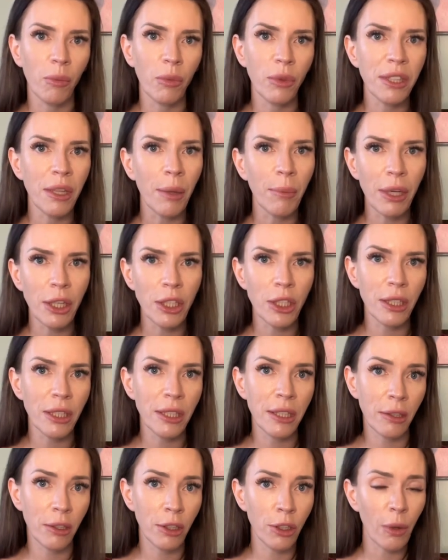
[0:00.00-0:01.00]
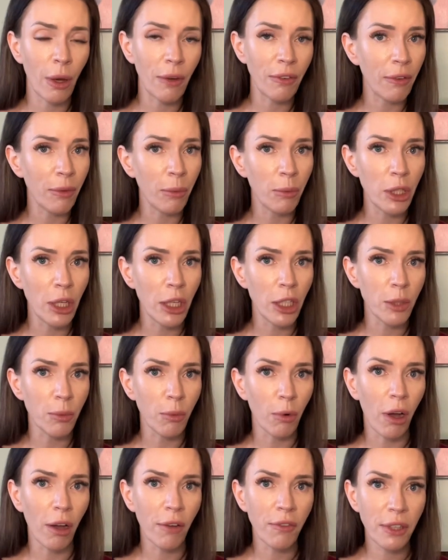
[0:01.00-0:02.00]
Some patients do have to have them changed
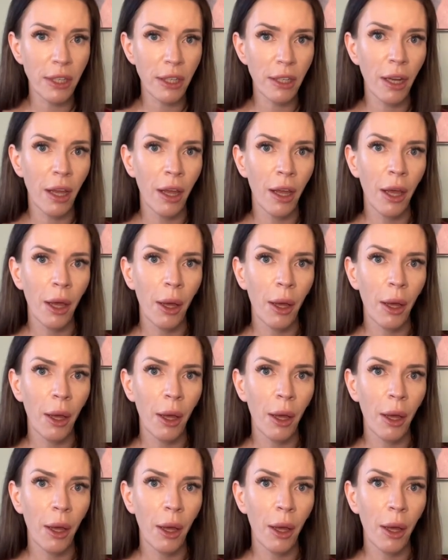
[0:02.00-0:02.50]
more often,